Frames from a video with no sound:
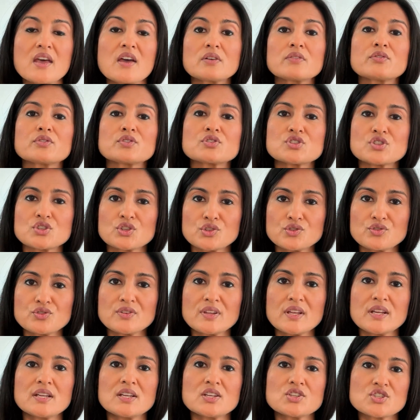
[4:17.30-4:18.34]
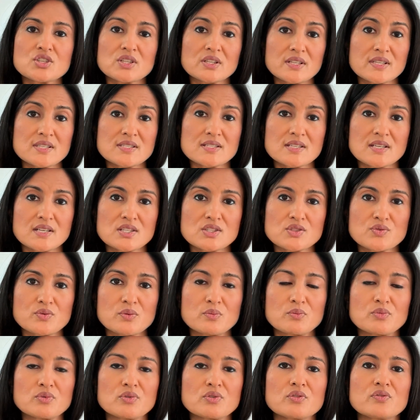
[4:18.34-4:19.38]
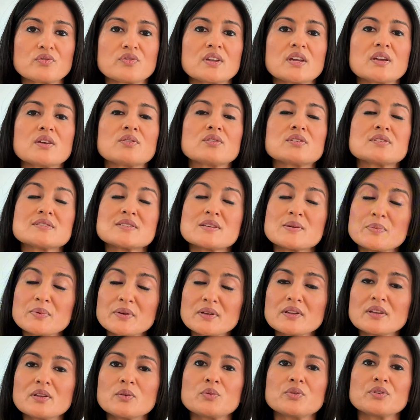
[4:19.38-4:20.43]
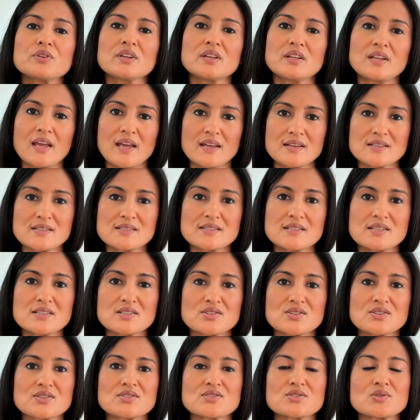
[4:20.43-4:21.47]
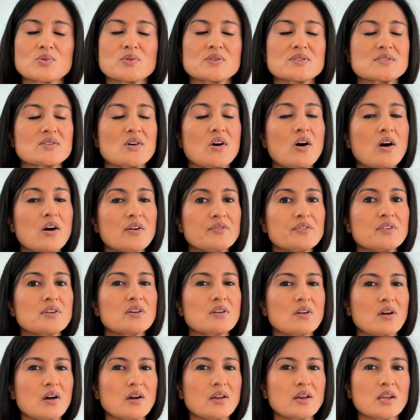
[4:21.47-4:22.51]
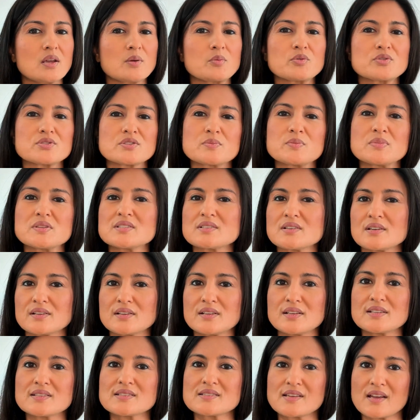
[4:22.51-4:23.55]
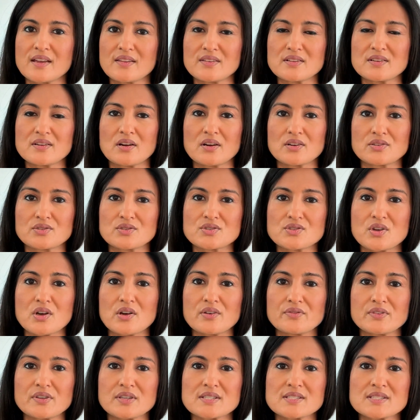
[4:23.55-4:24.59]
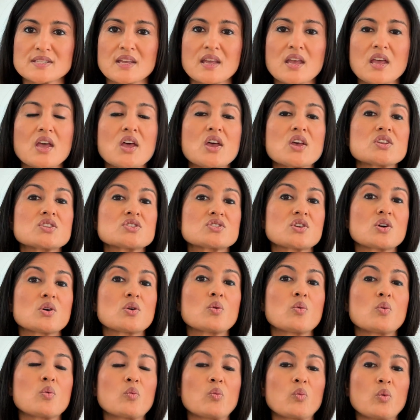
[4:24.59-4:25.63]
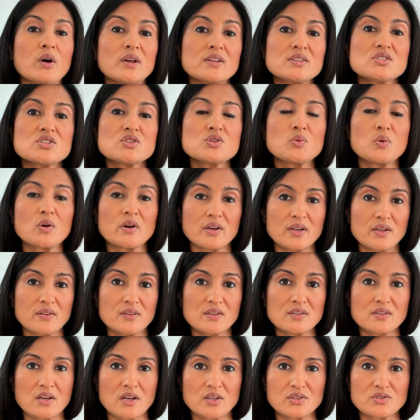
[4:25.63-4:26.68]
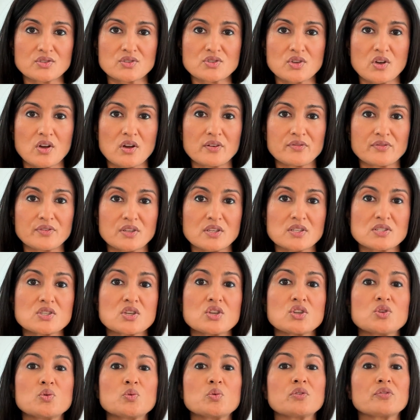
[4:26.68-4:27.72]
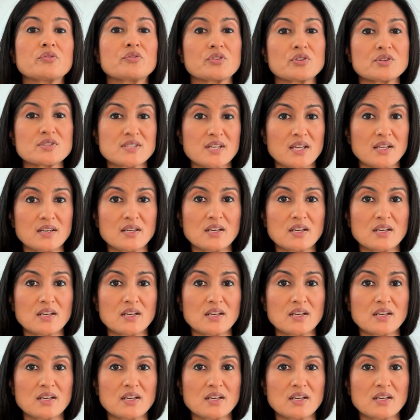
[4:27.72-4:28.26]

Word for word: For children that need chalazions removed, they typically will need anesthesia, so it's often not able to be done inside the doctor's office. So, once you are in the doctor's office, you will first get a